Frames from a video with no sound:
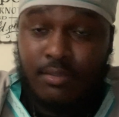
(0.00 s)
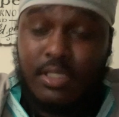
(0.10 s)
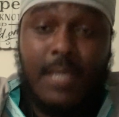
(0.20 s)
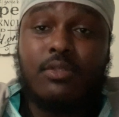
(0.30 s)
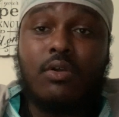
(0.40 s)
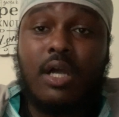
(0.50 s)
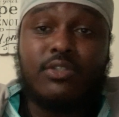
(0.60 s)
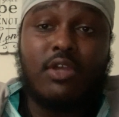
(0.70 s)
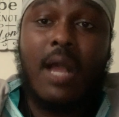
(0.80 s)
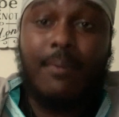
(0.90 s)
Demon gonna
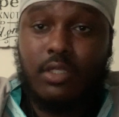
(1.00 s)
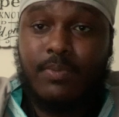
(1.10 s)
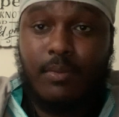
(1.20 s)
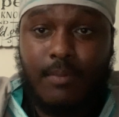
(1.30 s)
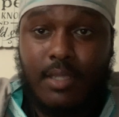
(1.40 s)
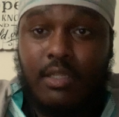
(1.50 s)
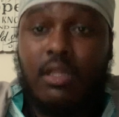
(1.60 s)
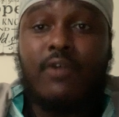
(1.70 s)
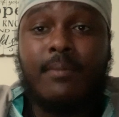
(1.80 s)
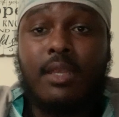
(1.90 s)
start happening to people, man. The
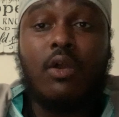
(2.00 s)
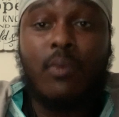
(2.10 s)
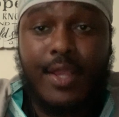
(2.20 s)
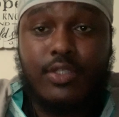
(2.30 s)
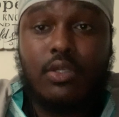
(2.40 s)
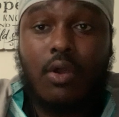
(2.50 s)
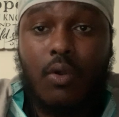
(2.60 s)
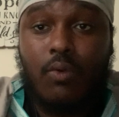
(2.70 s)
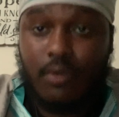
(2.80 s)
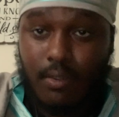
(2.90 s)
love of many gonna wax
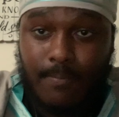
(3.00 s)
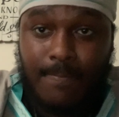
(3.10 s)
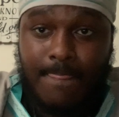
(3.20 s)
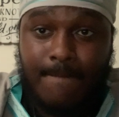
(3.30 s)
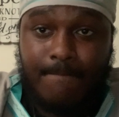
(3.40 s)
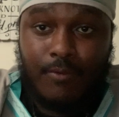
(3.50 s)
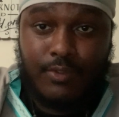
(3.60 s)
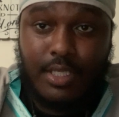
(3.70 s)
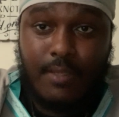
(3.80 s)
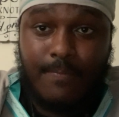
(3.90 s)
cold.
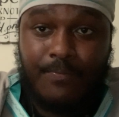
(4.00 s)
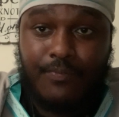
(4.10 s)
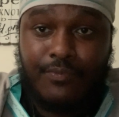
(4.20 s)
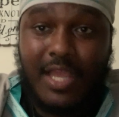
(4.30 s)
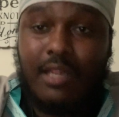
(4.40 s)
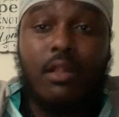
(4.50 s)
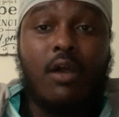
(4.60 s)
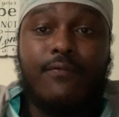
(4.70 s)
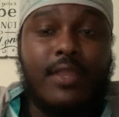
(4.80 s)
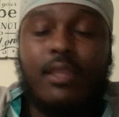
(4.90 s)
See, that
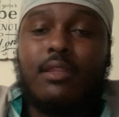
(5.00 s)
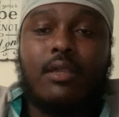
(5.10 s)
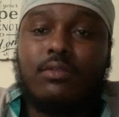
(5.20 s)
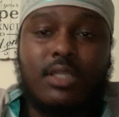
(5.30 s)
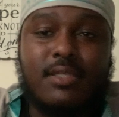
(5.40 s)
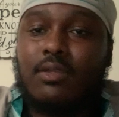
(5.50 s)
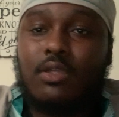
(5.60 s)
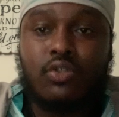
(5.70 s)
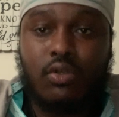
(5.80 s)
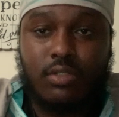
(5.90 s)
love, they they gonna that's gonna
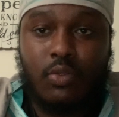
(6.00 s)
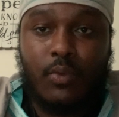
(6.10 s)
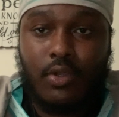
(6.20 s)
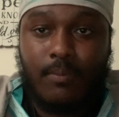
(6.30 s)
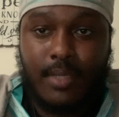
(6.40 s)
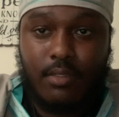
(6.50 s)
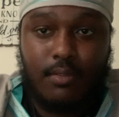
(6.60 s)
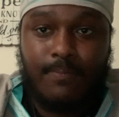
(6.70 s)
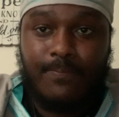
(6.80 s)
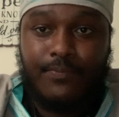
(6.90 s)
go toss out the window, man.
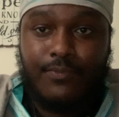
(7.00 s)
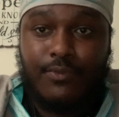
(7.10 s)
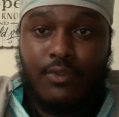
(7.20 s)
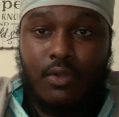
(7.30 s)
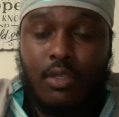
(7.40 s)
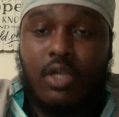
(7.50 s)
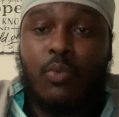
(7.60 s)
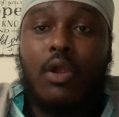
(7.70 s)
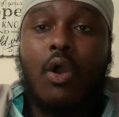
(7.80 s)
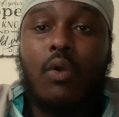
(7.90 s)
Cause
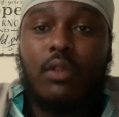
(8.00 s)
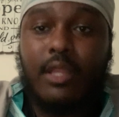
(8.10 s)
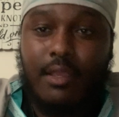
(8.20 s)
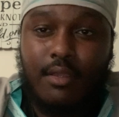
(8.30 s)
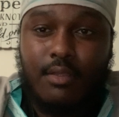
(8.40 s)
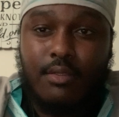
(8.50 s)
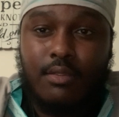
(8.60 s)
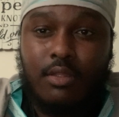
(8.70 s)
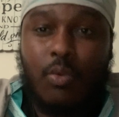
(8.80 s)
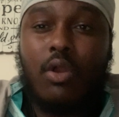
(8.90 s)
we're holy.
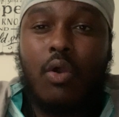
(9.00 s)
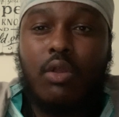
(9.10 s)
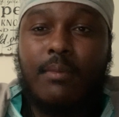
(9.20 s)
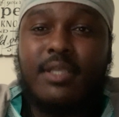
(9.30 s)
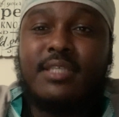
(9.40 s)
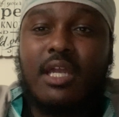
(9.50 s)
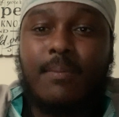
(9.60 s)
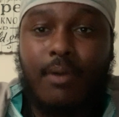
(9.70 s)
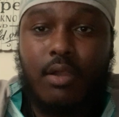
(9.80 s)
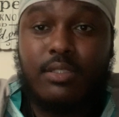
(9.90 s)
The word of holy means set
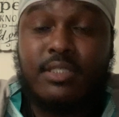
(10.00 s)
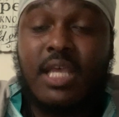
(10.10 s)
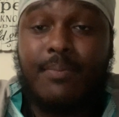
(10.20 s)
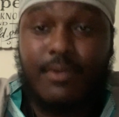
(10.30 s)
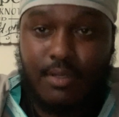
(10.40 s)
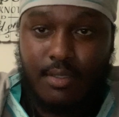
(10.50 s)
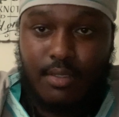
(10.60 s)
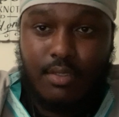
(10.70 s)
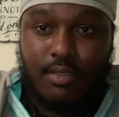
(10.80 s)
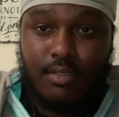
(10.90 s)
apart, separate.
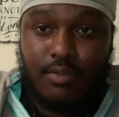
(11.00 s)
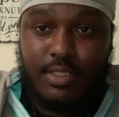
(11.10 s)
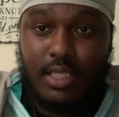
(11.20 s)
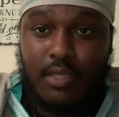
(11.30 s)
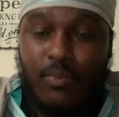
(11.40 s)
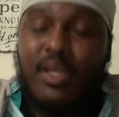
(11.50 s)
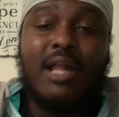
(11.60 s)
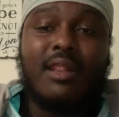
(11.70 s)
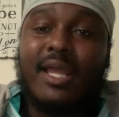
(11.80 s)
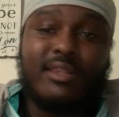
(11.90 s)
See, we're
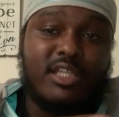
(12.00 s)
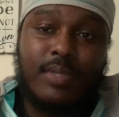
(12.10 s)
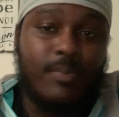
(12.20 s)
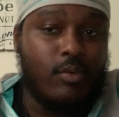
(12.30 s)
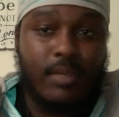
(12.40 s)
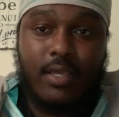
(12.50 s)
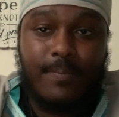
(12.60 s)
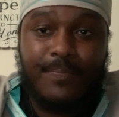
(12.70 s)
not like these people, man.